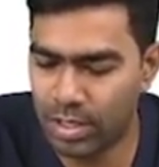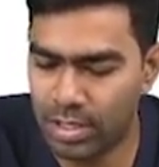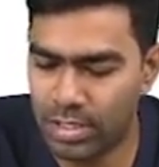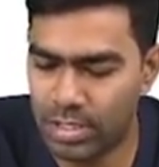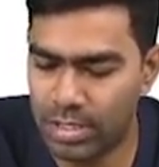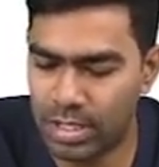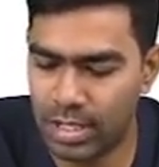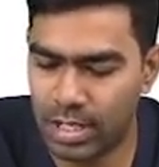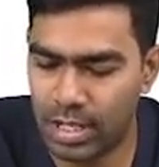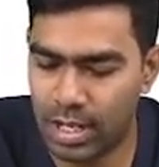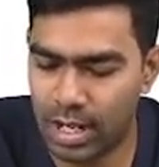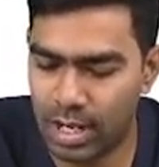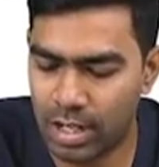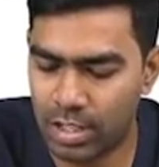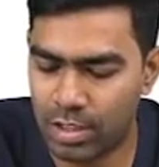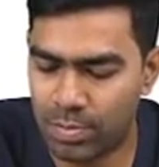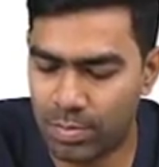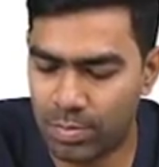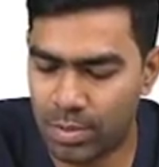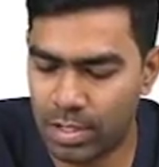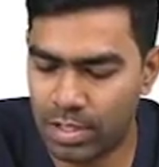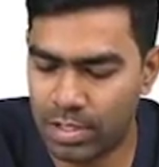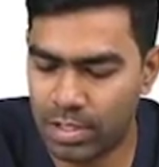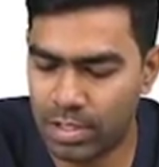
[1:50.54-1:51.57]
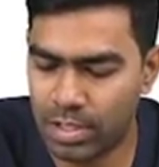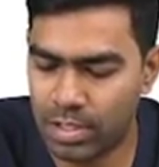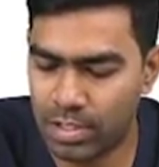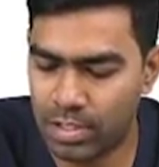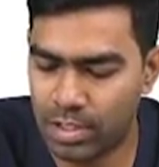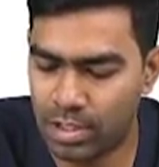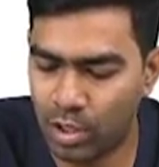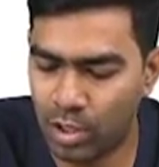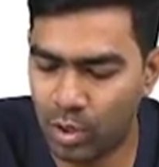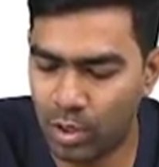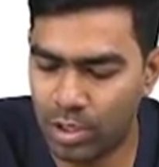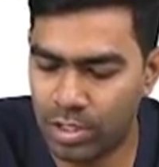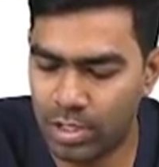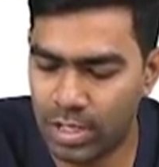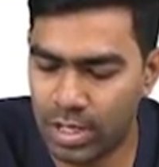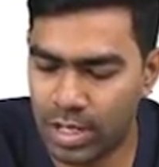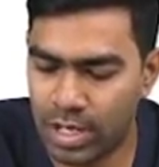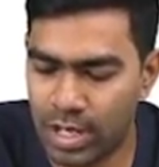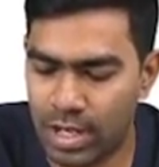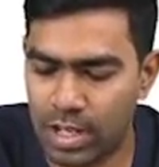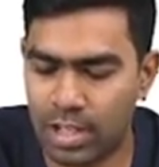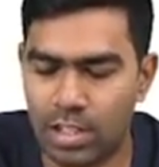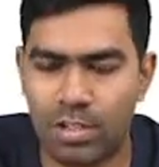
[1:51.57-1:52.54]
GnRH pulse, this slow
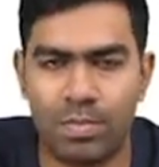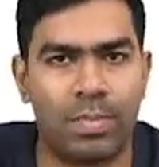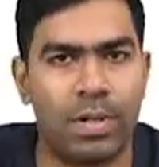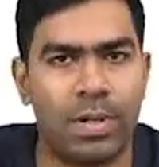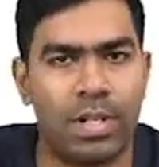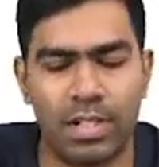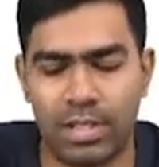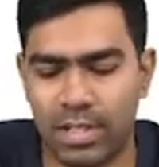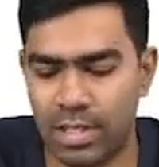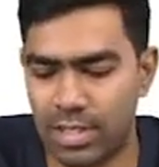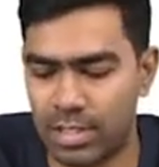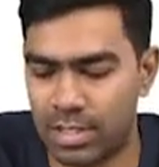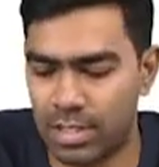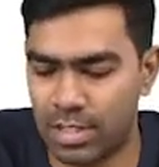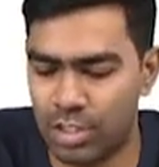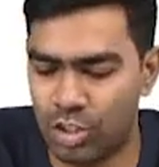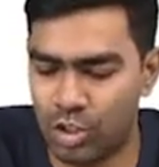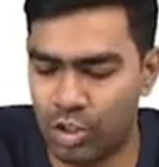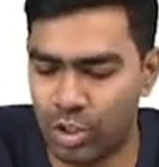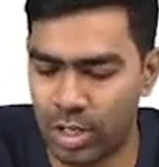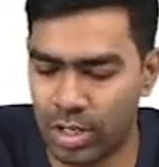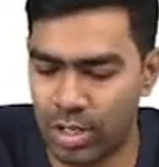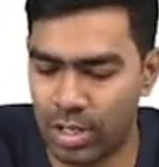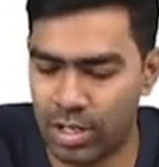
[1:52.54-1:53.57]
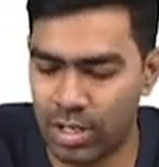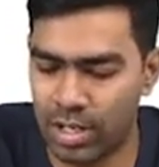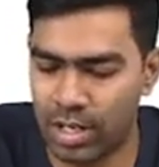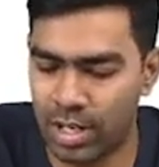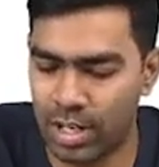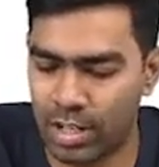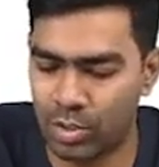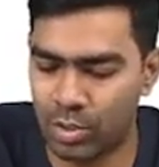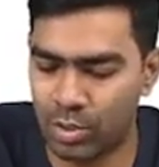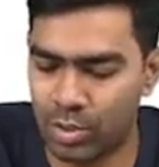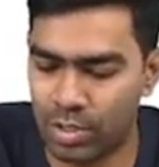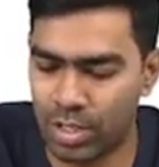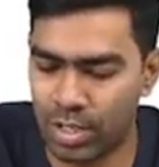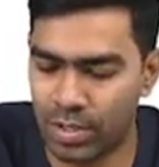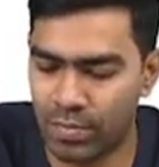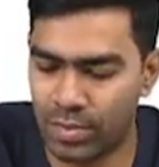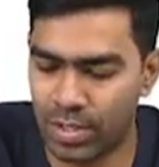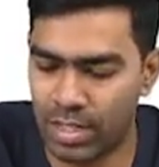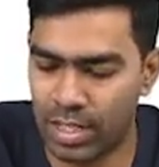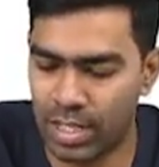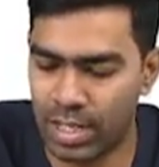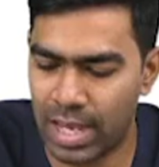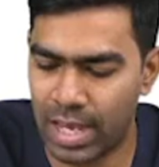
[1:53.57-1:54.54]
GnRH pulse is generally associated
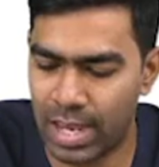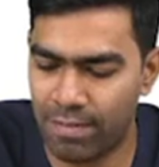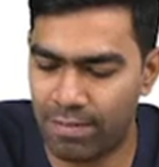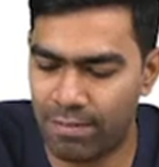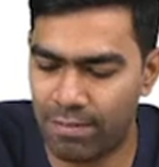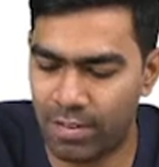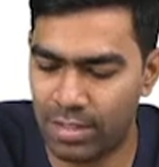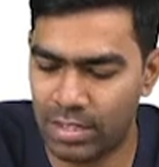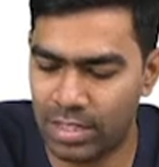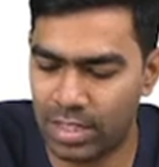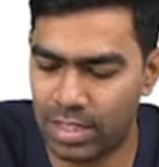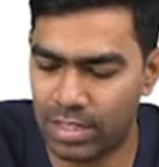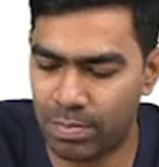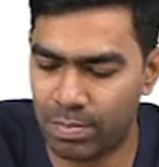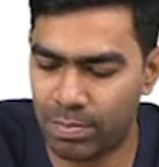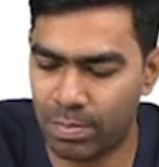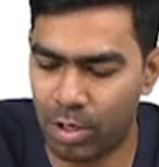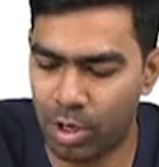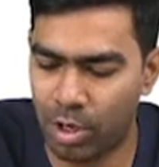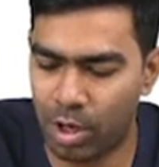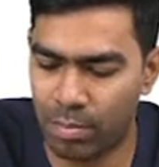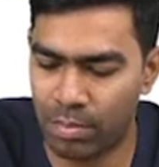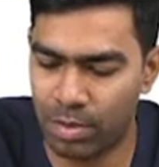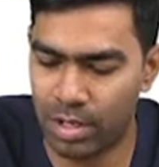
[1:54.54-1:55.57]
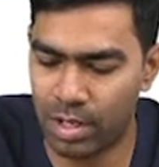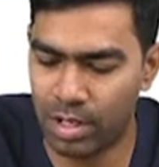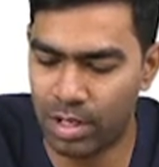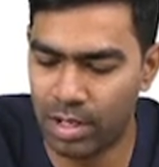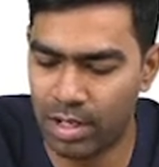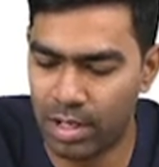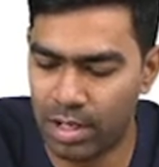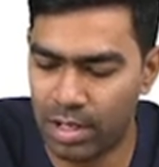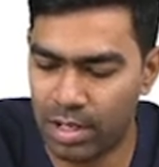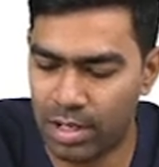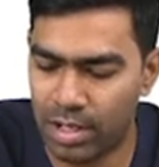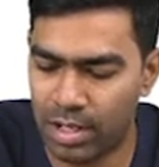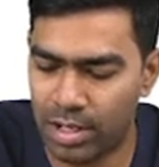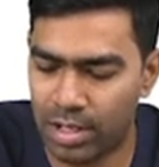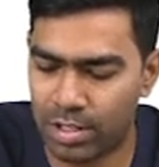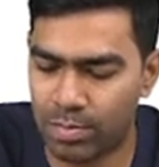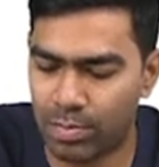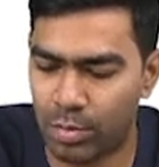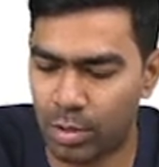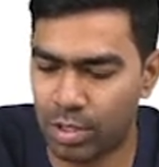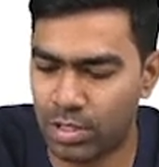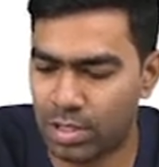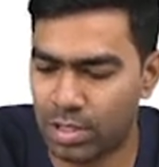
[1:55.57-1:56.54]
with the FSH predominant
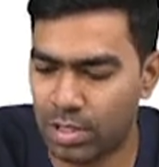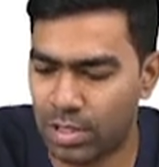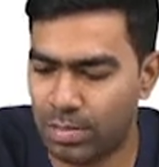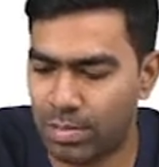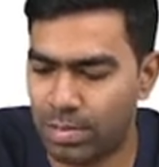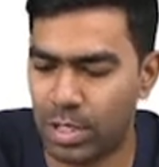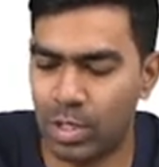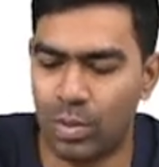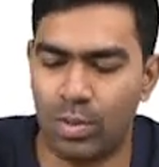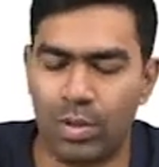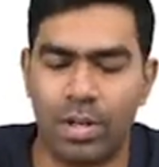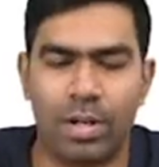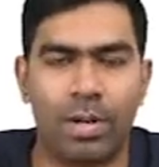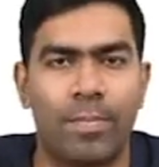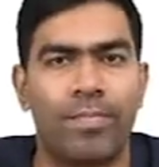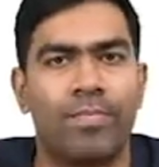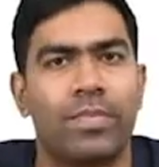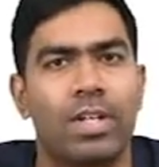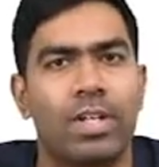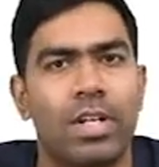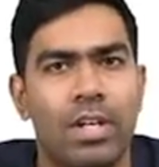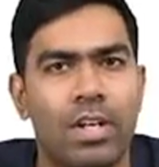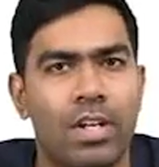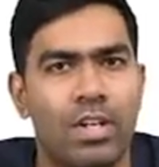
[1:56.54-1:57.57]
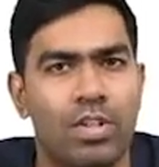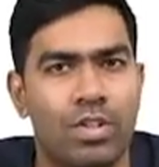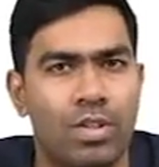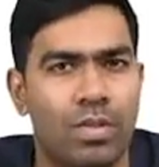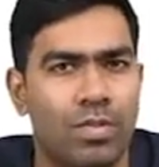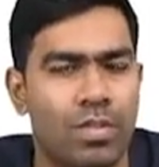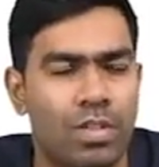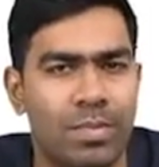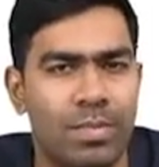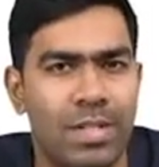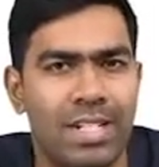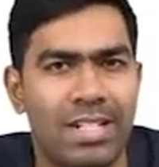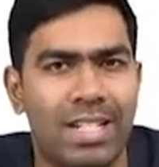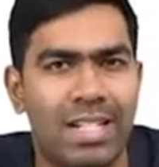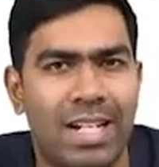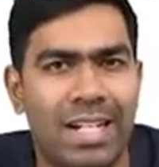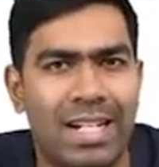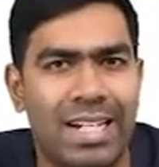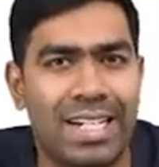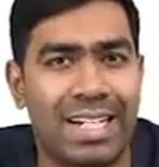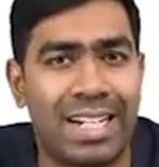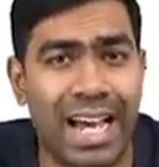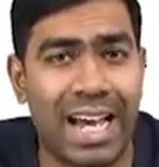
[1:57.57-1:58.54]
response in the pituitary. So which means
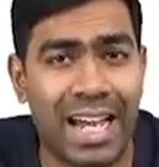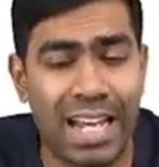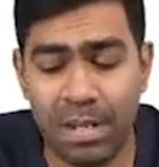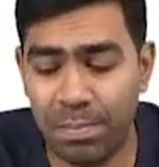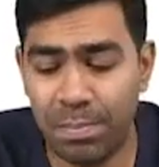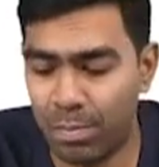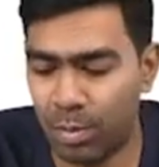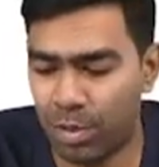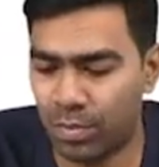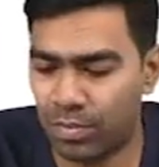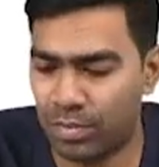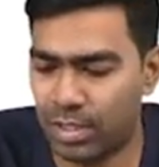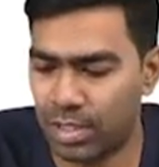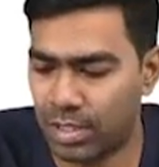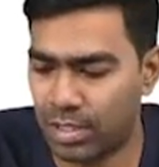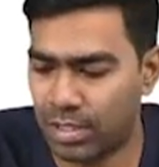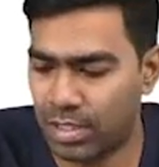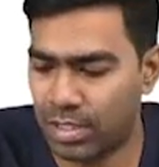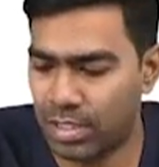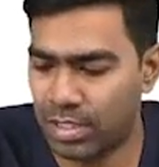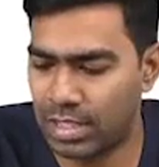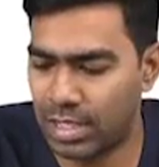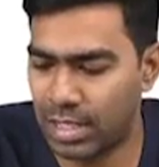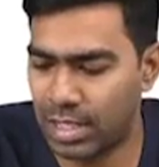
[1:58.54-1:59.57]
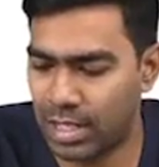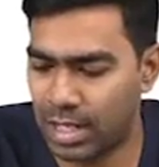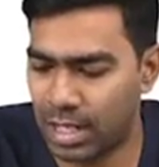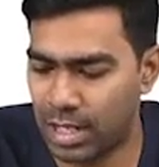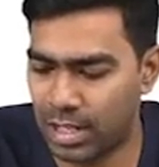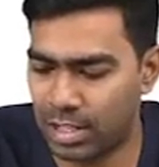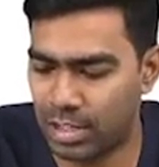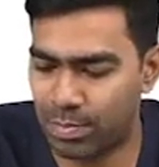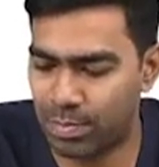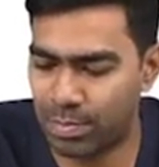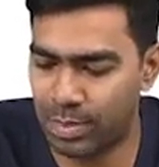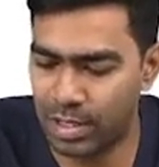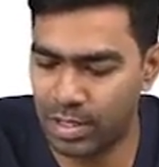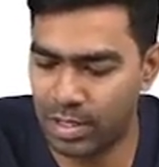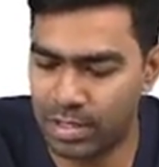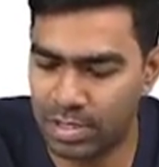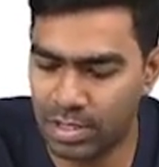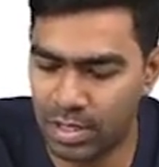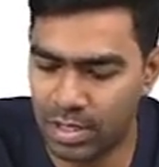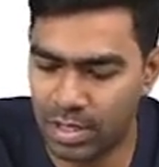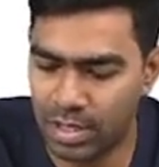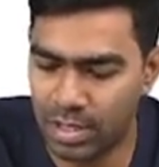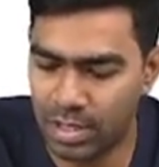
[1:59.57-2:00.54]
the type of the GnRH
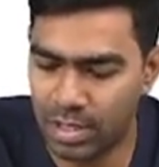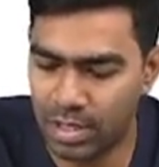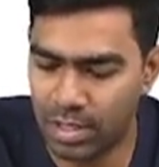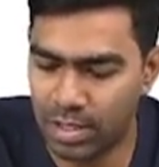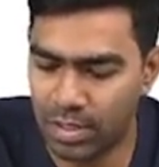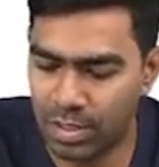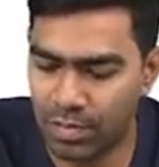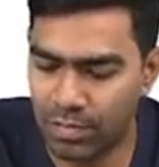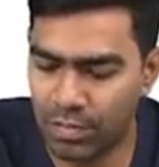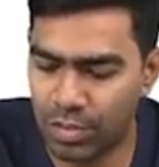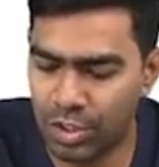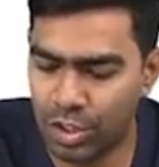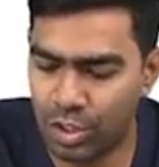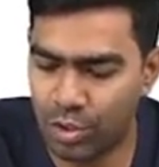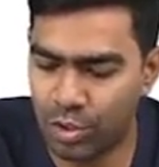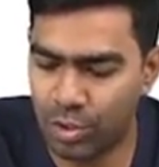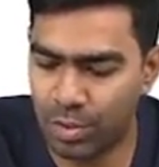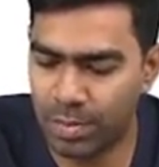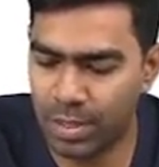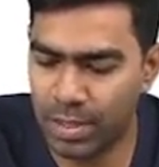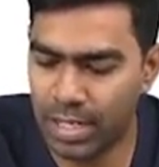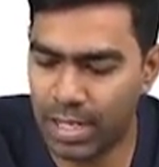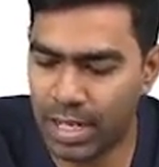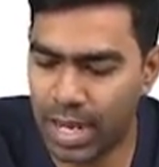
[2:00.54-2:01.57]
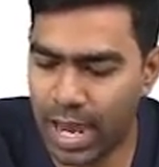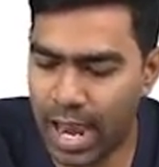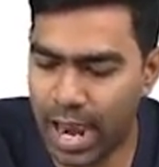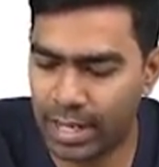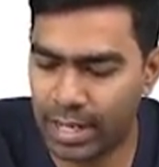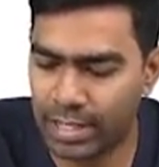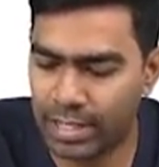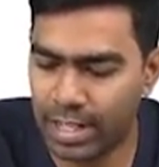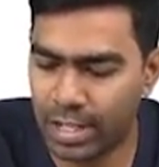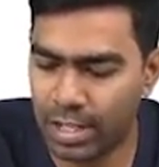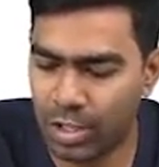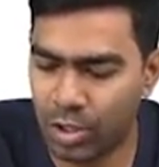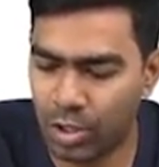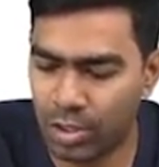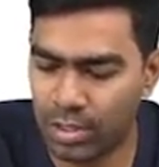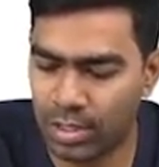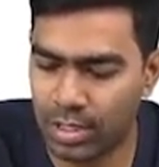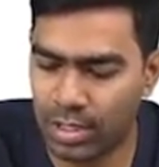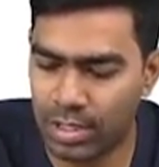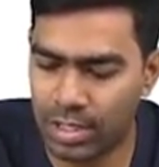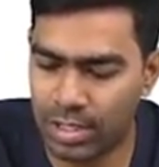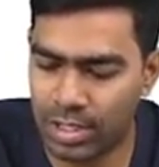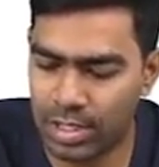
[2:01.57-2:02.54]
pulse which should be acting on
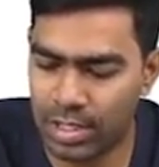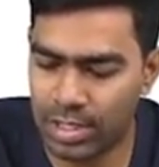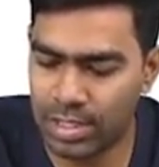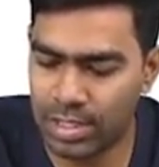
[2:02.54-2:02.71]
the